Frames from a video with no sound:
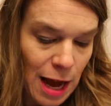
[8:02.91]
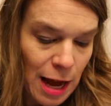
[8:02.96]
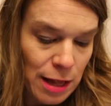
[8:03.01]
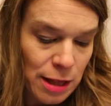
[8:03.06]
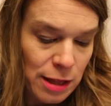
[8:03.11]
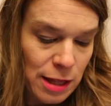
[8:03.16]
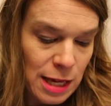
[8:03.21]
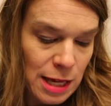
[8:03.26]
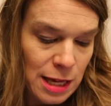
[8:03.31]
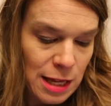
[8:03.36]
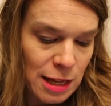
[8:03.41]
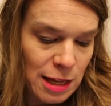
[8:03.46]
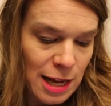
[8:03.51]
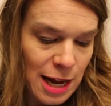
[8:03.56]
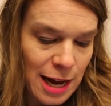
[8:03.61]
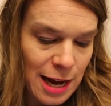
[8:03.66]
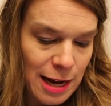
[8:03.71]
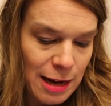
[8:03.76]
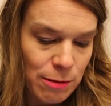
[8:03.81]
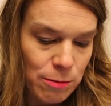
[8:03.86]
I think
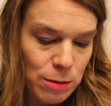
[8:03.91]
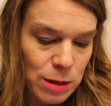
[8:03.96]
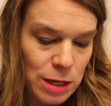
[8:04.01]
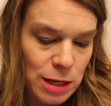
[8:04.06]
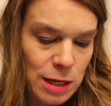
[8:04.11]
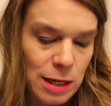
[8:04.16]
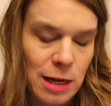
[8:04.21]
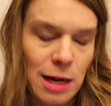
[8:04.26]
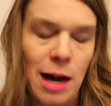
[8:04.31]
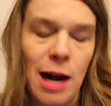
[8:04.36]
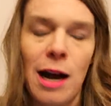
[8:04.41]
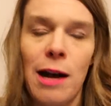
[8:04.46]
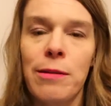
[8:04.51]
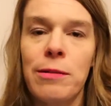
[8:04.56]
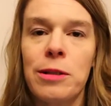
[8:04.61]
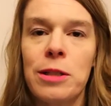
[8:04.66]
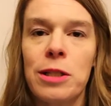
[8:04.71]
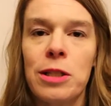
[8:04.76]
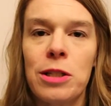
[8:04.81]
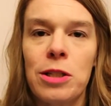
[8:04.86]
that when I
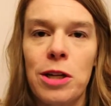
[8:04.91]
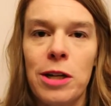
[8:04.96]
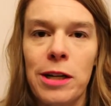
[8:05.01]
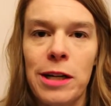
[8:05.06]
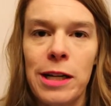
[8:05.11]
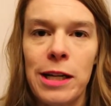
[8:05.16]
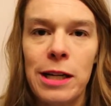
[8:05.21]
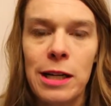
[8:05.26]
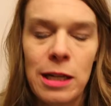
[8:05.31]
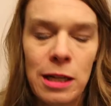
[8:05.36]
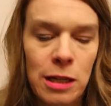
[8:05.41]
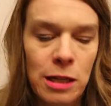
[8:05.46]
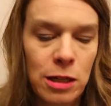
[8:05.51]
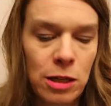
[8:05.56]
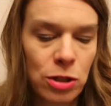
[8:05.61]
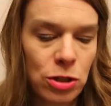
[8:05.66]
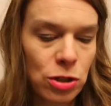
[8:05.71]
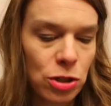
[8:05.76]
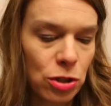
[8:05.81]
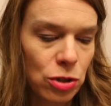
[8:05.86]
was starting
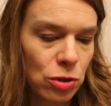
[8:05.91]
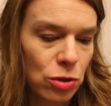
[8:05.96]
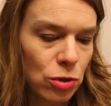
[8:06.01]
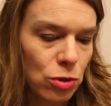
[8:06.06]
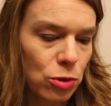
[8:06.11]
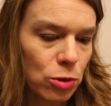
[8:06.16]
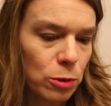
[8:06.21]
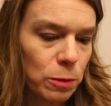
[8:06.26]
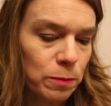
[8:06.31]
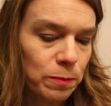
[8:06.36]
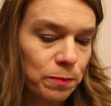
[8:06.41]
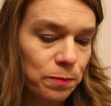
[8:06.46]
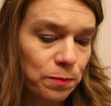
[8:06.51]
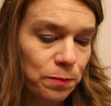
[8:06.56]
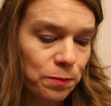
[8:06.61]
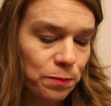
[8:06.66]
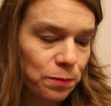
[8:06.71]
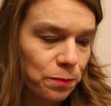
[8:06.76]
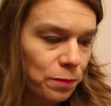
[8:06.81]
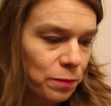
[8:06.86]
to
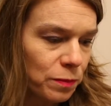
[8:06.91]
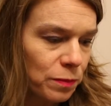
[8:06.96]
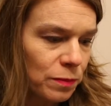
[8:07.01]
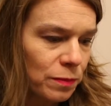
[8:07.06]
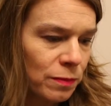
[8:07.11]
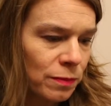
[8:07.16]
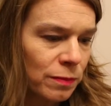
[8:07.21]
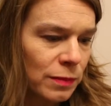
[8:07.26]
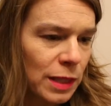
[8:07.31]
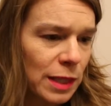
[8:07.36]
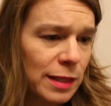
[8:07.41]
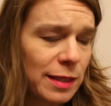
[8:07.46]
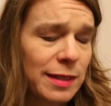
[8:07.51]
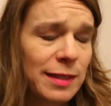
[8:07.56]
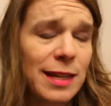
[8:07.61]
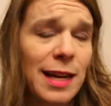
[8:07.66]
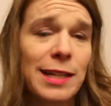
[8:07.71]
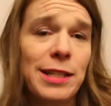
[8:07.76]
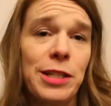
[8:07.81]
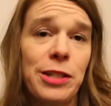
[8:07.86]

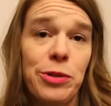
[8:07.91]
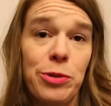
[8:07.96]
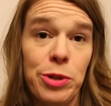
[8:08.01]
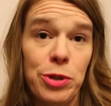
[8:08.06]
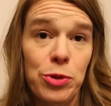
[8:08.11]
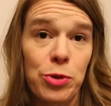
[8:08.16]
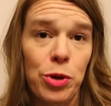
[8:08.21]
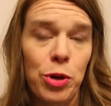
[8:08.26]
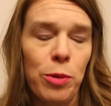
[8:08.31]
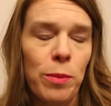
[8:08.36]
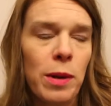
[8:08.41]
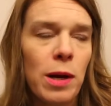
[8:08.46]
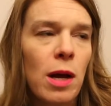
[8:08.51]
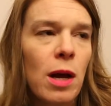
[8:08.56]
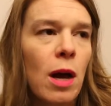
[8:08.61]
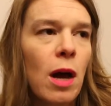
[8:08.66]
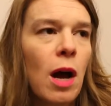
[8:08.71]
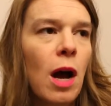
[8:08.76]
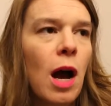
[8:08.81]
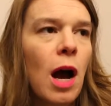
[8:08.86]
decide to do this room,
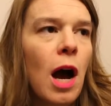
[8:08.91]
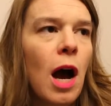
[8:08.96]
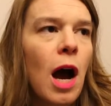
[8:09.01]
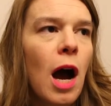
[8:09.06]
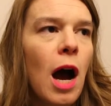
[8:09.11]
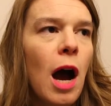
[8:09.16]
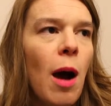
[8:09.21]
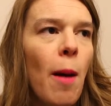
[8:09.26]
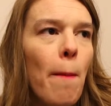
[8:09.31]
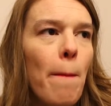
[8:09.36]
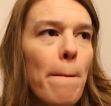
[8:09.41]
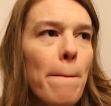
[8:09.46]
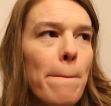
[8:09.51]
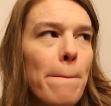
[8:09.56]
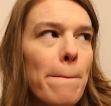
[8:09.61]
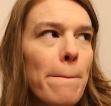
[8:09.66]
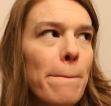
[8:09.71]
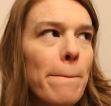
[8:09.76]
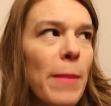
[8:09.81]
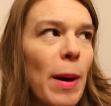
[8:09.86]

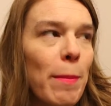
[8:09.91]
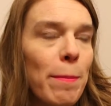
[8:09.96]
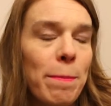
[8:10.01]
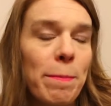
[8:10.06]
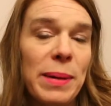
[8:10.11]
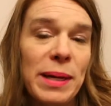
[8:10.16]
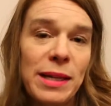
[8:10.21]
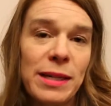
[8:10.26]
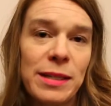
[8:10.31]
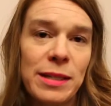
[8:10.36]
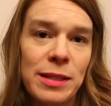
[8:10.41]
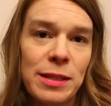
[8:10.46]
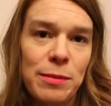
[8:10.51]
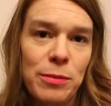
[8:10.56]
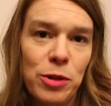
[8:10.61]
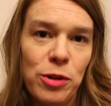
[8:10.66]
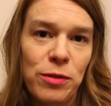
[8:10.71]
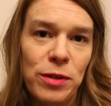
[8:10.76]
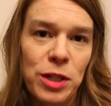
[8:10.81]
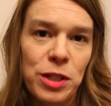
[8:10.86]
my biggest
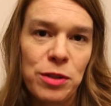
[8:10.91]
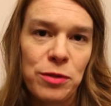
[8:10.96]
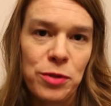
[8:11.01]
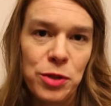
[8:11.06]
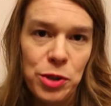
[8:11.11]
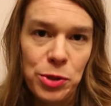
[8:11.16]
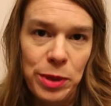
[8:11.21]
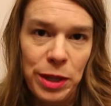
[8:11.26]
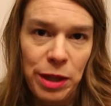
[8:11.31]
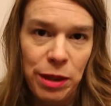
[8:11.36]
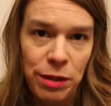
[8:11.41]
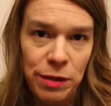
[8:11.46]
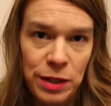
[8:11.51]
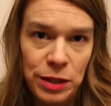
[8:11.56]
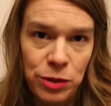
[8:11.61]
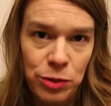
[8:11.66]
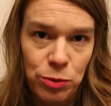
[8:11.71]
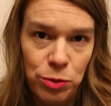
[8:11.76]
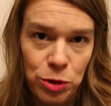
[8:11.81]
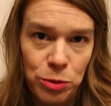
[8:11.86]
motivation for doing
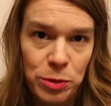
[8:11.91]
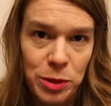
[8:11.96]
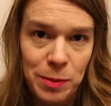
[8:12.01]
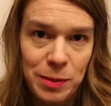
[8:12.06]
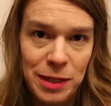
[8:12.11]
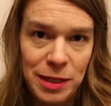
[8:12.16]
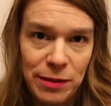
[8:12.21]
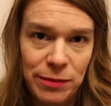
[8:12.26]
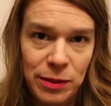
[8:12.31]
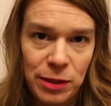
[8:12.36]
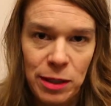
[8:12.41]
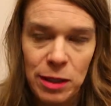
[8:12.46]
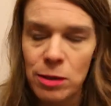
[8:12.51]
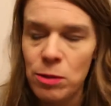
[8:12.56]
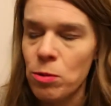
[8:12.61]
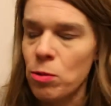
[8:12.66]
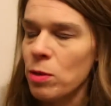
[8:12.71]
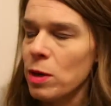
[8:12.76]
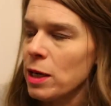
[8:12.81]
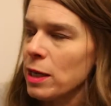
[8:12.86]
this room
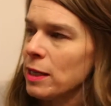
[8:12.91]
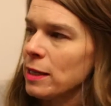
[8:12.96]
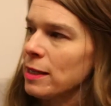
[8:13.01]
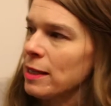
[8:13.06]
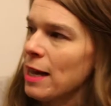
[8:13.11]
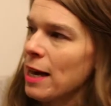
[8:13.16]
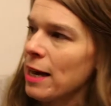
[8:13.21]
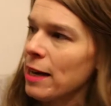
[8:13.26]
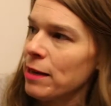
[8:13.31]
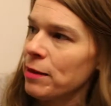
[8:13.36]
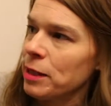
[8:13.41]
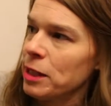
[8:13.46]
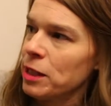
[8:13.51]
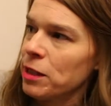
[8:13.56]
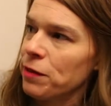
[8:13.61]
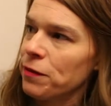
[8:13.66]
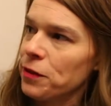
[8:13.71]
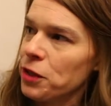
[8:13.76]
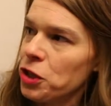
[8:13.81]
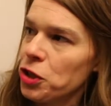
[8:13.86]
specifically was that it's
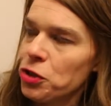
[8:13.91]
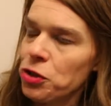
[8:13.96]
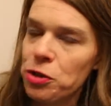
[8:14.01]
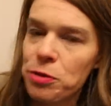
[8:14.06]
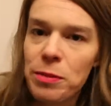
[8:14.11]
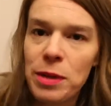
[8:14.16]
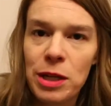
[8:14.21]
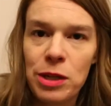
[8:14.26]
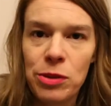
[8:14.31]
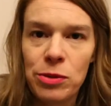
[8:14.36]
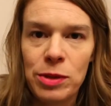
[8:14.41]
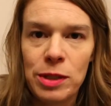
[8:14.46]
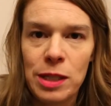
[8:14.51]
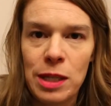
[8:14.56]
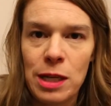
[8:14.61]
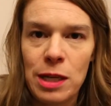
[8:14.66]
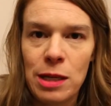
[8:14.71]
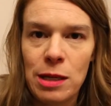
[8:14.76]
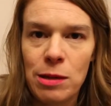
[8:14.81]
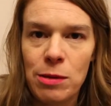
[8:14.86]
the first room that you
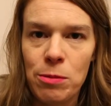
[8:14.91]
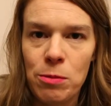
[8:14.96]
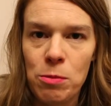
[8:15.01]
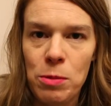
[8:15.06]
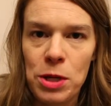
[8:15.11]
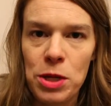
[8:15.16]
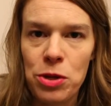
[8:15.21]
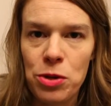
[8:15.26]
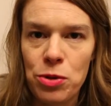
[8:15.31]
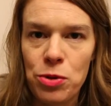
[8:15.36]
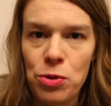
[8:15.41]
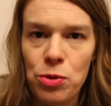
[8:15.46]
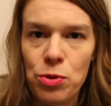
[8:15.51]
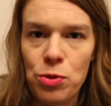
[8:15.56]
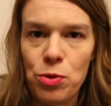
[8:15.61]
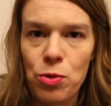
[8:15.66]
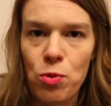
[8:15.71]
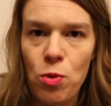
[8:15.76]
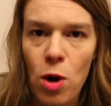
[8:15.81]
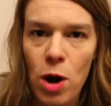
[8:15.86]
see when
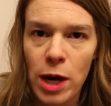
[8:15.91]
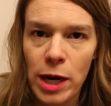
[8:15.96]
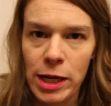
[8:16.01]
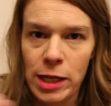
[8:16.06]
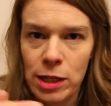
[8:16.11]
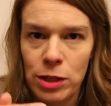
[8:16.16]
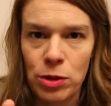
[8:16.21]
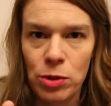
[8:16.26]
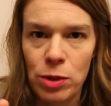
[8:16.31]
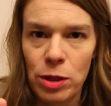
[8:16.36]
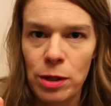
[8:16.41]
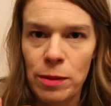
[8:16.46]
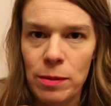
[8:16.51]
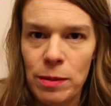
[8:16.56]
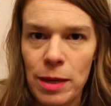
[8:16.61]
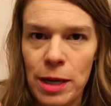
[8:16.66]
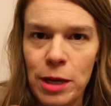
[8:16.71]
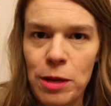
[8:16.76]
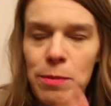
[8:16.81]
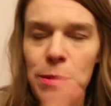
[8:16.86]
you walk in the door.
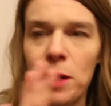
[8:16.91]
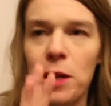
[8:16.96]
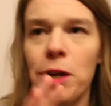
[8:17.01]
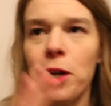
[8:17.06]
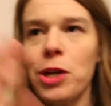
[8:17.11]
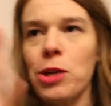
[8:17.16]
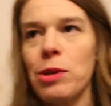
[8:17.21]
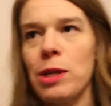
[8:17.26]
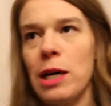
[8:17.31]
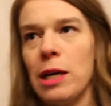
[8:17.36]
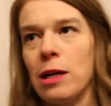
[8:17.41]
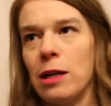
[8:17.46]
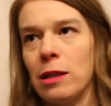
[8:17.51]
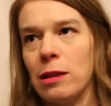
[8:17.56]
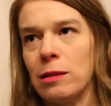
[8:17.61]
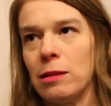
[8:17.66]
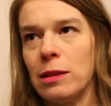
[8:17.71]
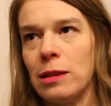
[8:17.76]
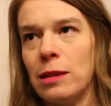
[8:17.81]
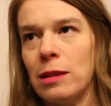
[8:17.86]
It could be argued that
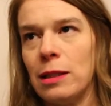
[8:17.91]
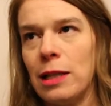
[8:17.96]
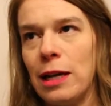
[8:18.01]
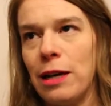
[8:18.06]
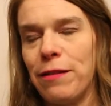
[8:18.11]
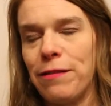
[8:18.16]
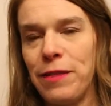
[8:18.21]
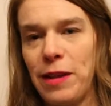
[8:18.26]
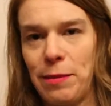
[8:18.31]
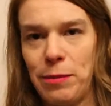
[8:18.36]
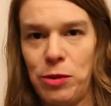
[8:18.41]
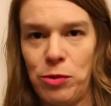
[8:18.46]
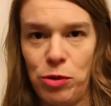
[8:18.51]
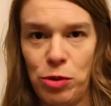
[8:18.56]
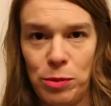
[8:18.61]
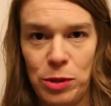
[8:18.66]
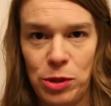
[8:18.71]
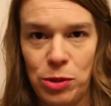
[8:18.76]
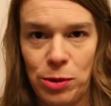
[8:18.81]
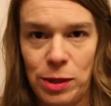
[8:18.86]
our family
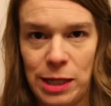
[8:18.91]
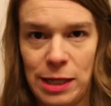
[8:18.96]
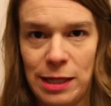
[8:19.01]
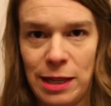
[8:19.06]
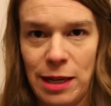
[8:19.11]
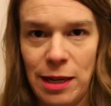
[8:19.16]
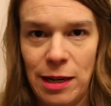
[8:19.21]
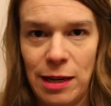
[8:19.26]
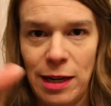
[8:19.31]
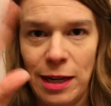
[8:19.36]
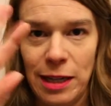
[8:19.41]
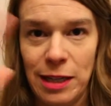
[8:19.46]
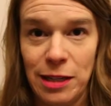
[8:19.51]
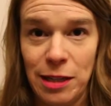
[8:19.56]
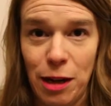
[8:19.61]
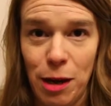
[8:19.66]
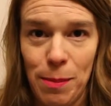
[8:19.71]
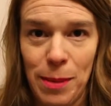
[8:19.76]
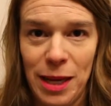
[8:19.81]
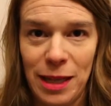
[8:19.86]
room is already done, and I can
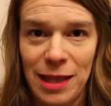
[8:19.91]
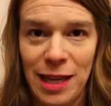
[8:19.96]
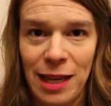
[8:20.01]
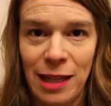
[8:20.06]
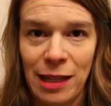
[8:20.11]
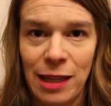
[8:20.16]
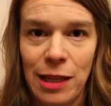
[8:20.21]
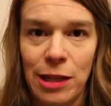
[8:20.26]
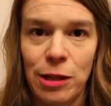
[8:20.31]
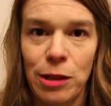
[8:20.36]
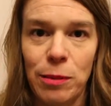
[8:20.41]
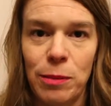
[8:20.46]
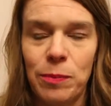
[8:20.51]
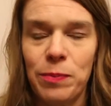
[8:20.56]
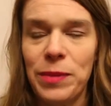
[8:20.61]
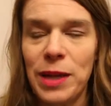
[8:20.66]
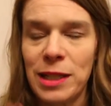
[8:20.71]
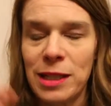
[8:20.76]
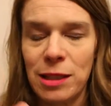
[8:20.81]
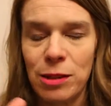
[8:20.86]
talk about that
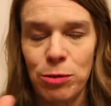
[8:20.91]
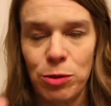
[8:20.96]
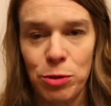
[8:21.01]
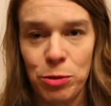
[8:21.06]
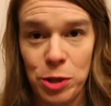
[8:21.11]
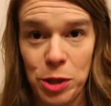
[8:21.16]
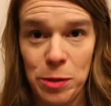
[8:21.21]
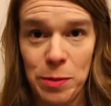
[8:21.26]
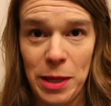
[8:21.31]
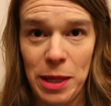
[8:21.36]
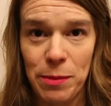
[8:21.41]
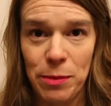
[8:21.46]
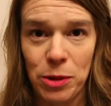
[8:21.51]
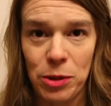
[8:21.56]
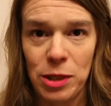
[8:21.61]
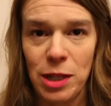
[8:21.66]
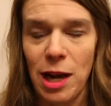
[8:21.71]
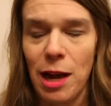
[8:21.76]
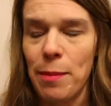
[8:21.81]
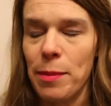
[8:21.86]
later. That's the room we spend the
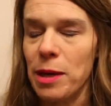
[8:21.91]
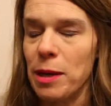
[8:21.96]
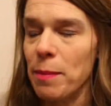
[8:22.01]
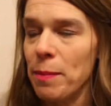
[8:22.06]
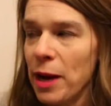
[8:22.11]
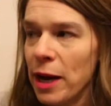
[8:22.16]
most time in.